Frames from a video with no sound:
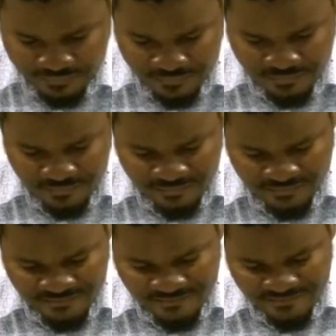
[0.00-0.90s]

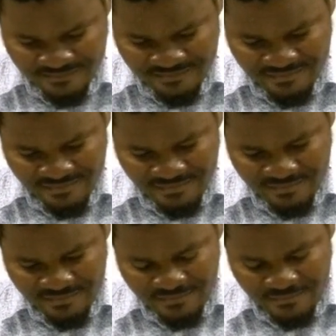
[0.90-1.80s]

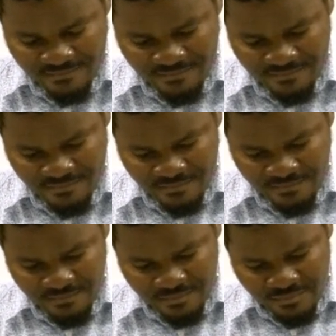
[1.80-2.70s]

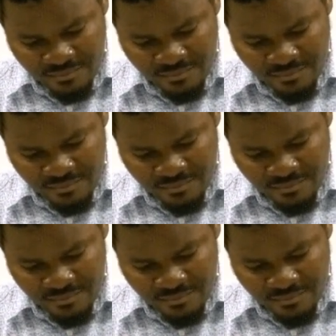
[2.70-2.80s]
No one is speaking in this clip.